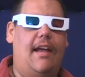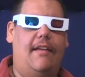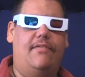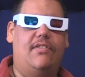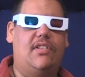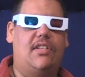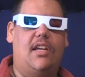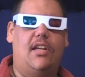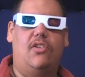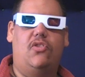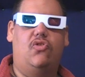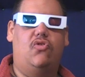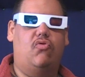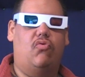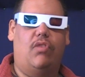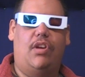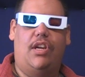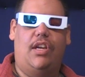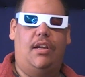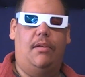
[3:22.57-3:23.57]
said
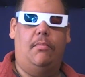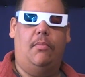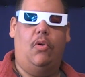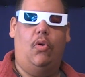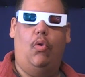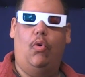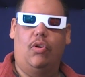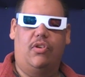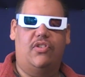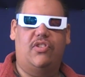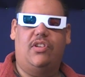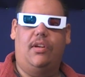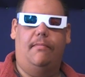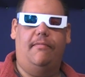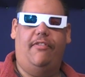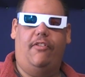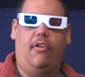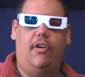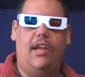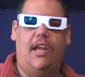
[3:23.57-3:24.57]
dream, or
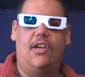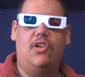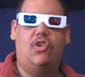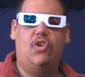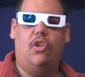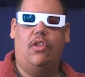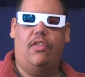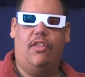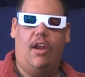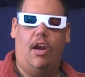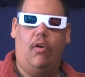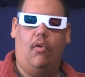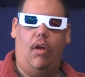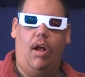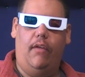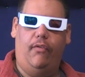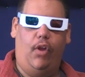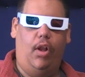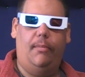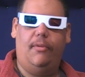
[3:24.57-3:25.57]
some variation
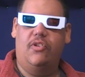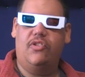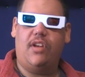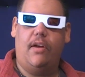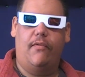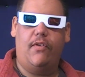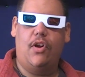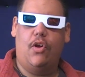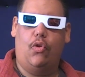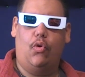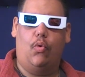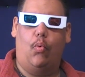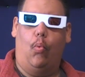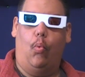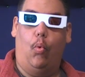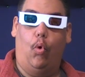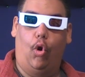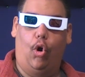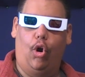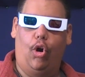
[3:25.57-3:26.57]
thereof, almost every other
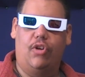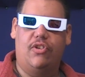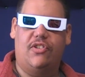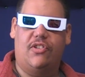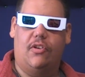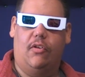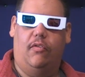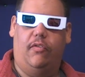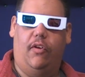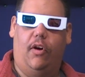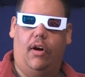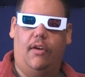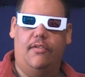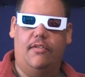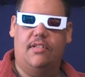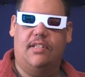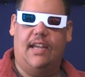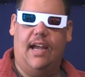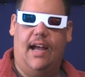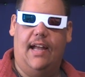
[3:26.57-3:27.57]
word so far in
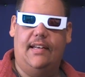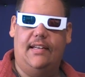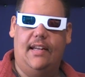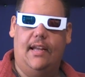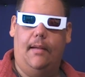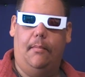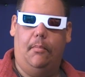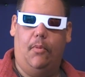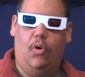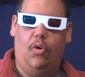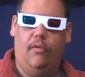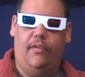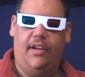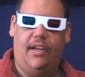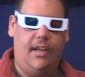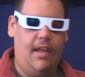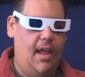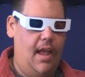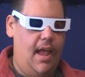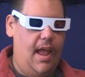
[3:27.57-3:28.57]
this goddamn movie.